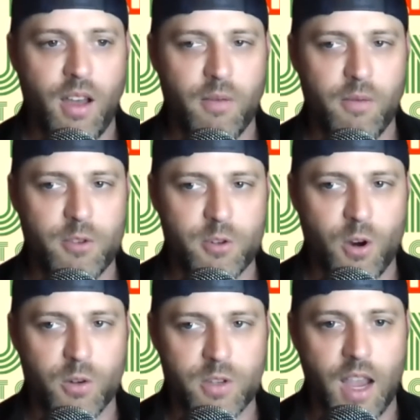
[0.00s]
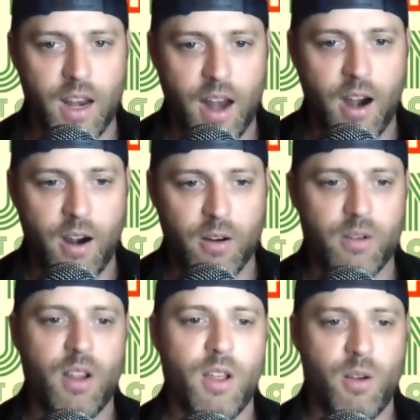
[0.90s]
strokes gain iron
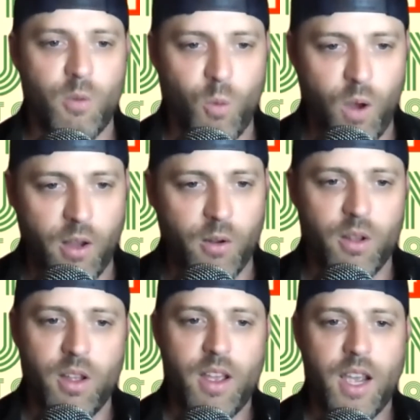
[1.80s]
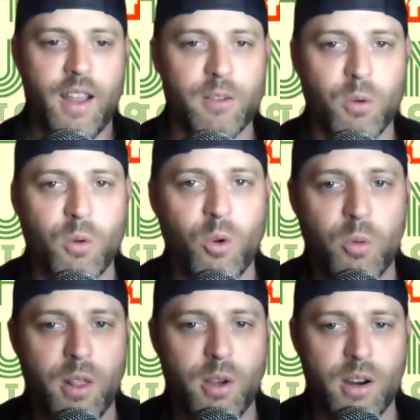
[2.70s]
well, and that's what we want
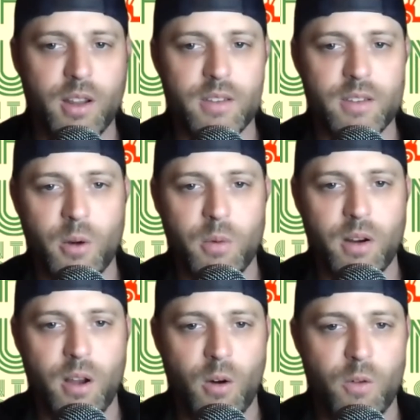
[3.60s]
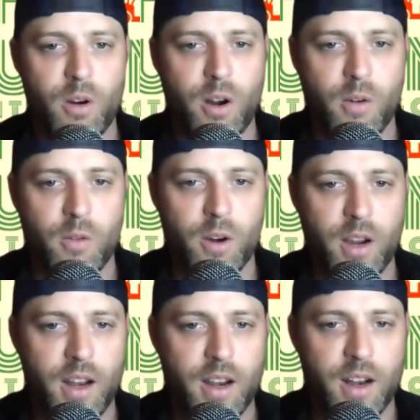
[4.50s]
to be looking in this tournament over and over
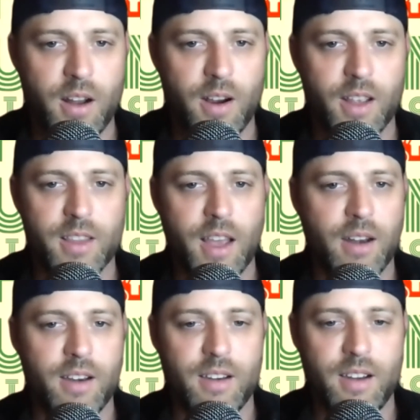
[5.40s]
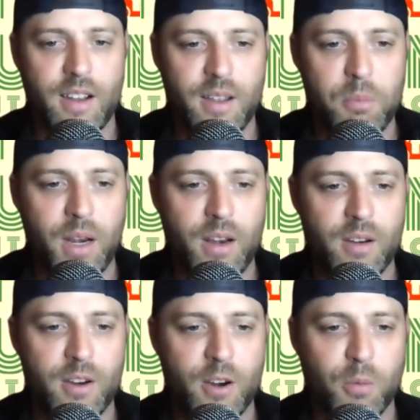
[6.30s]
again. You cannot get that beat into
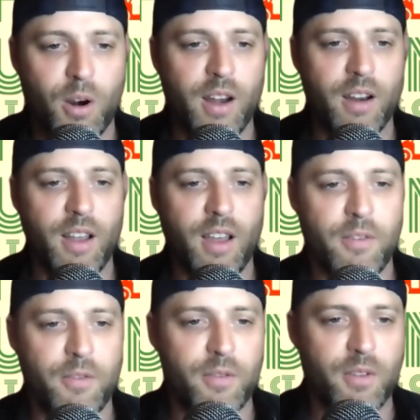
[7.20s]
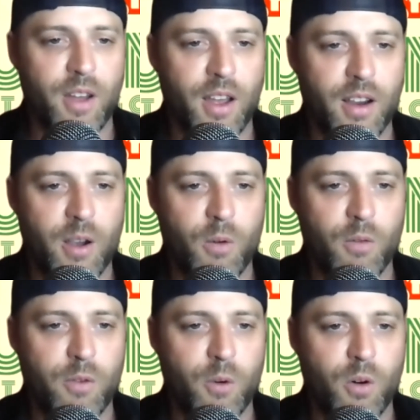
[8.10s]
your brain enough going
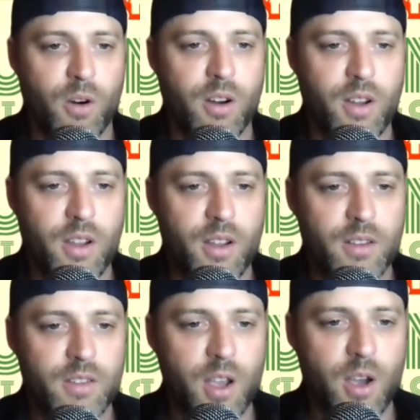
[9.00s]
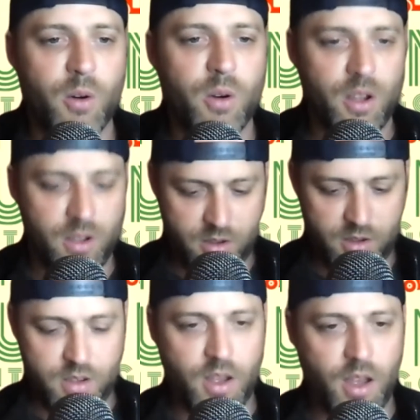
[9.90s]
forward. So,
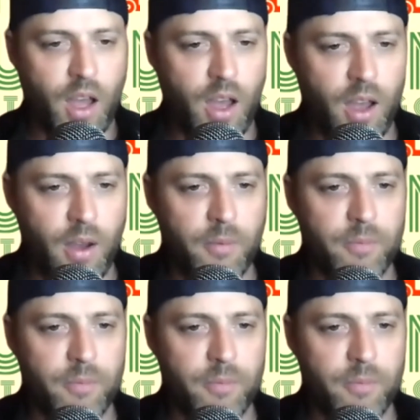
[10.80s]
might